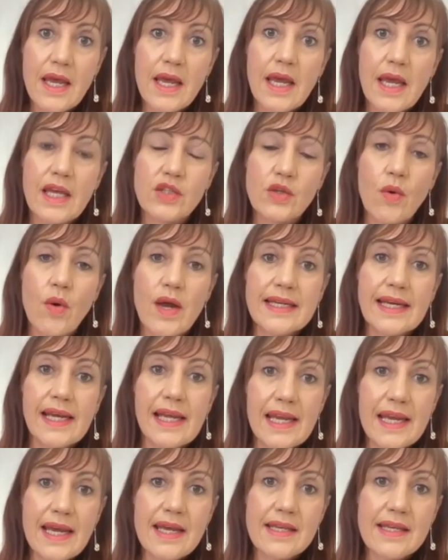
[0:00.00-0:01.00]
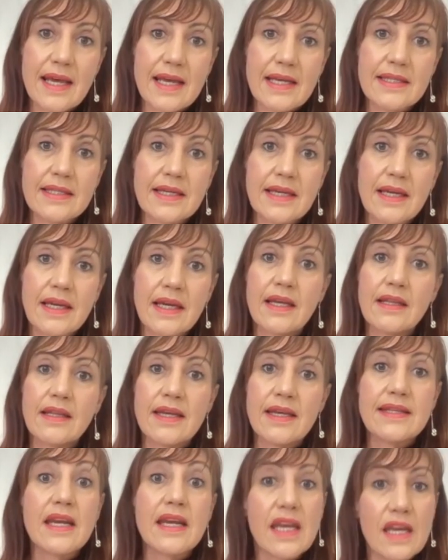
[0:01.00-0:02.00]
It's quite clear that
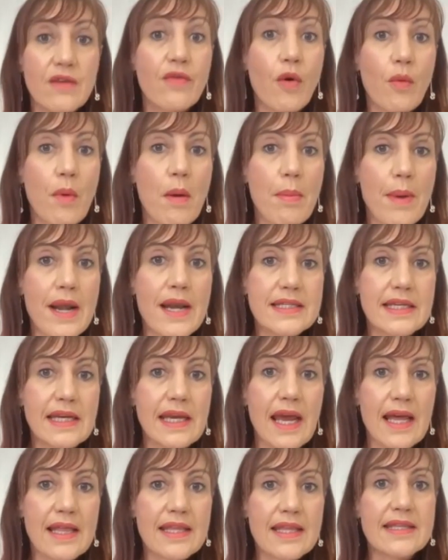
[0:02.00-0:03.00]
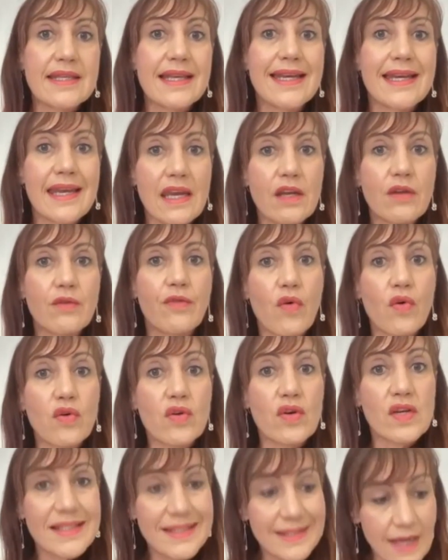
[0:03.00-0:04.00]
there's a need for mobility, and there's a need
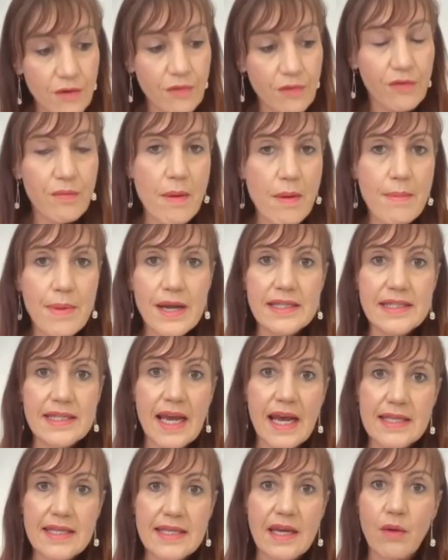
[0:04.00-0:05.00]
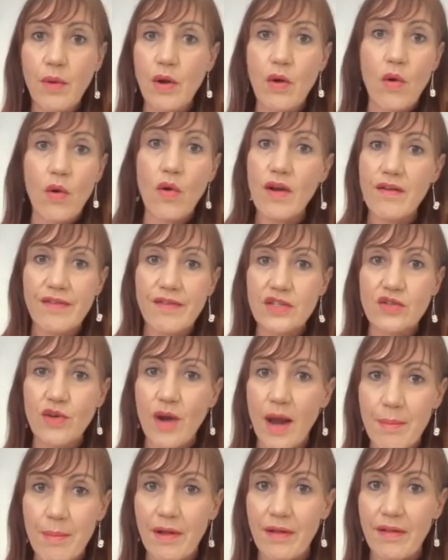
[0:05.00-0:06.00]
for safe mobility. I think when all of
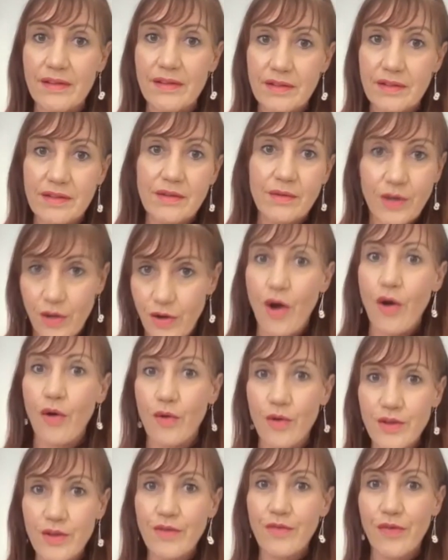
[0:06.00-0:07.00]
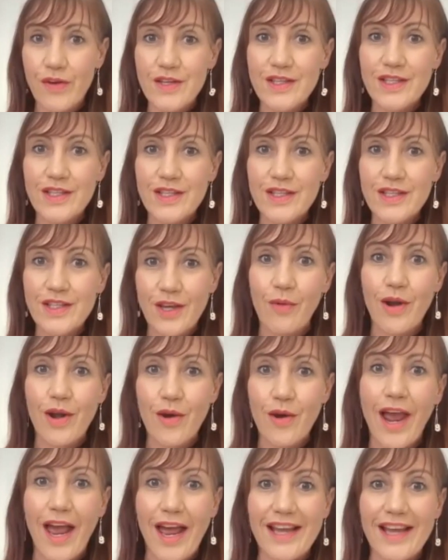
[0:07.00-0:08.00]
us travel, the first thing
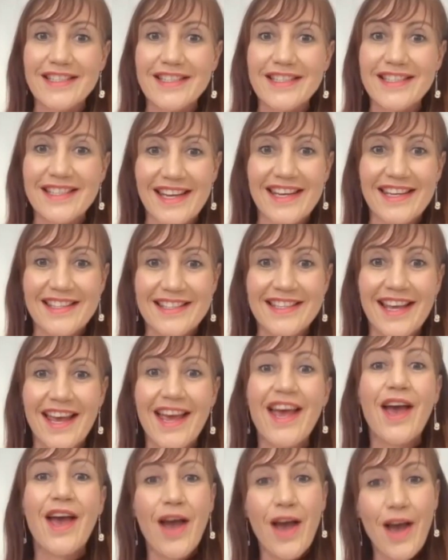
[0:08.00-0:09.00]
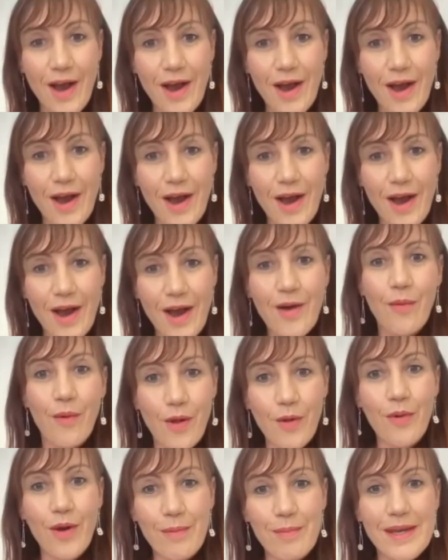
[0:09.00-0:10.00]
we look at is, will
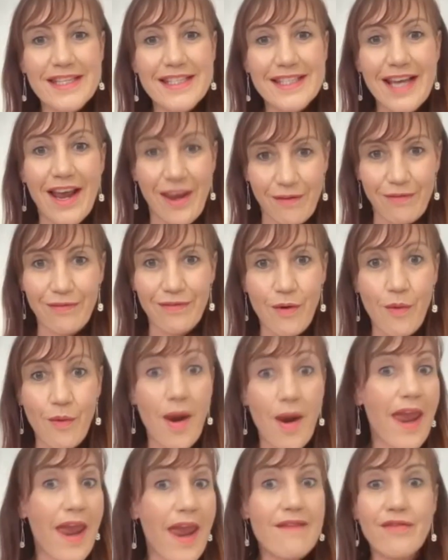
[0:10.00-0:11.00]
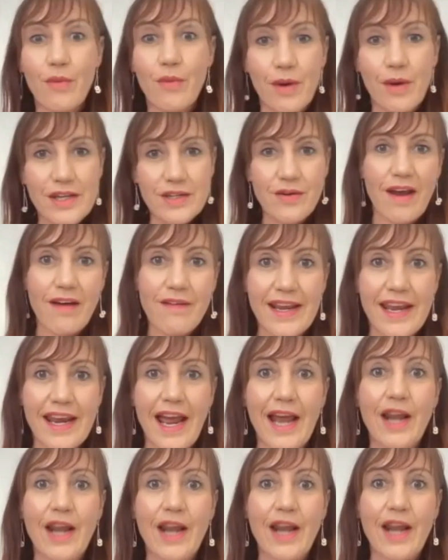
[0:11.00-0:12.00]
we be safe wherever we're
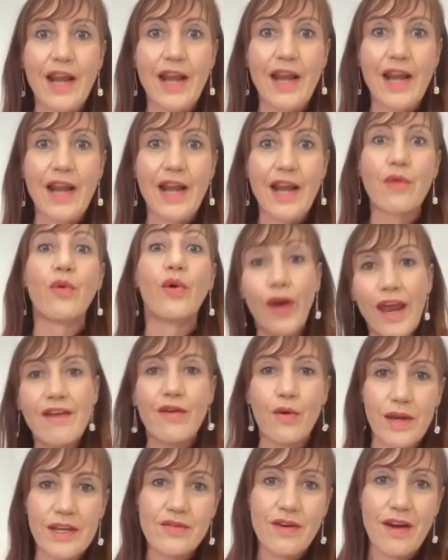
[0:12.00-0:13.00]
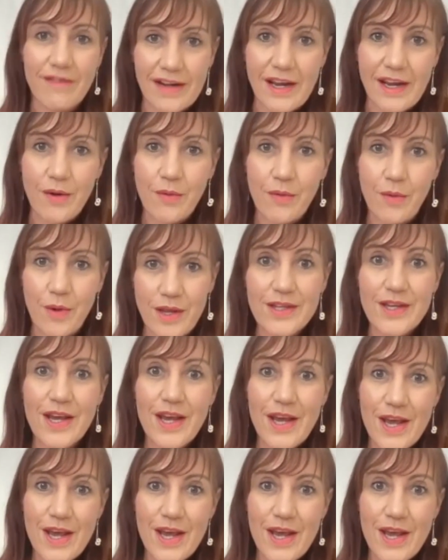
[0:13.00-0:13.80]
traveling and whoever we're traveling with?